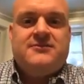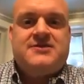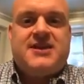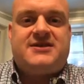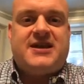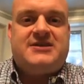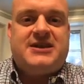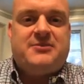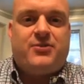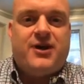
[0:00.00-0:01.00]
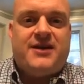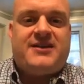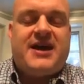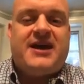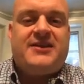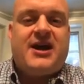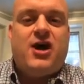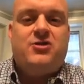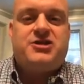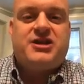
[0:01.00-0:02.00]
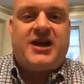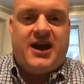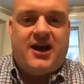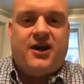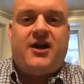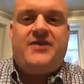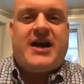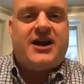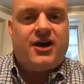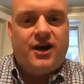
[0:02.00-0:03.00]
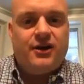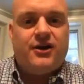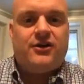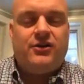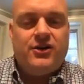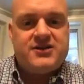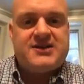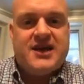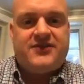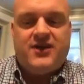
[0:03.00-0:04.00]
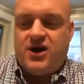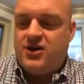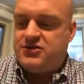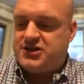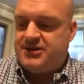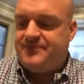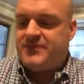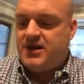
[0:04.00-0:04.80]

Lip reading: Take that deep breath, take in that ocean air, and that color looks like the ocean.